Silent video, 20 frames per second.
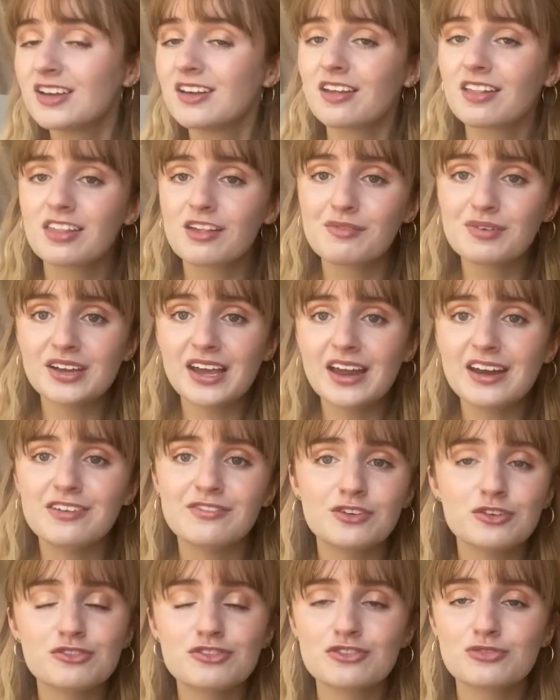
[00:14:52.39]
So again, if
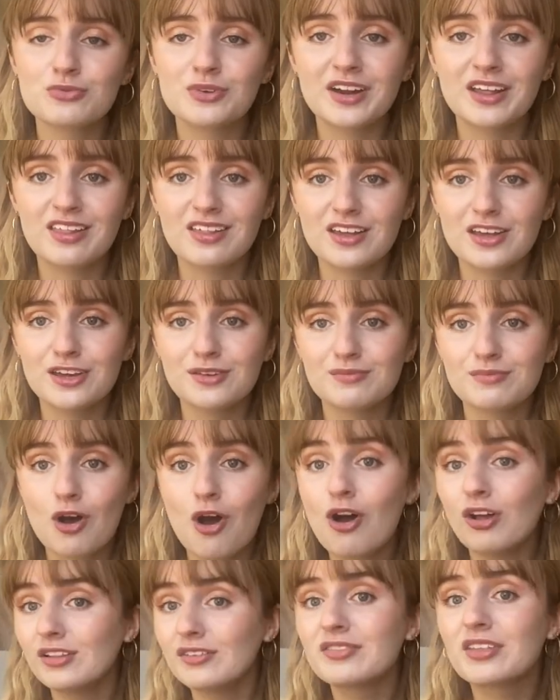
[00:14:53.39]
you just want to see
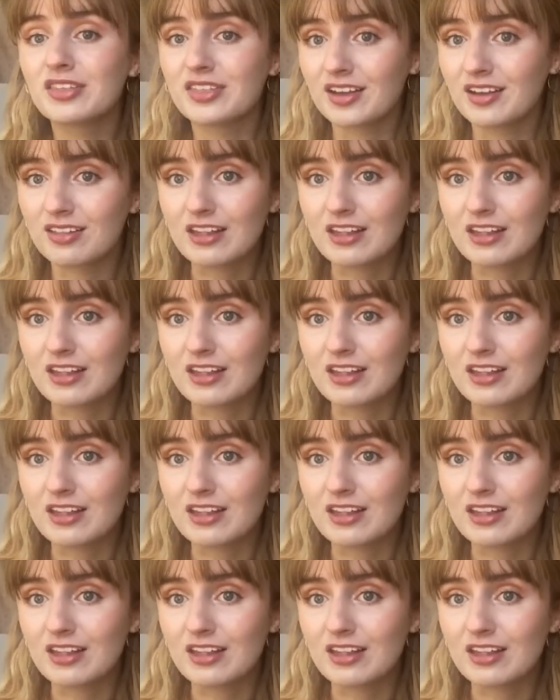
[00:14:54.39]
all of the things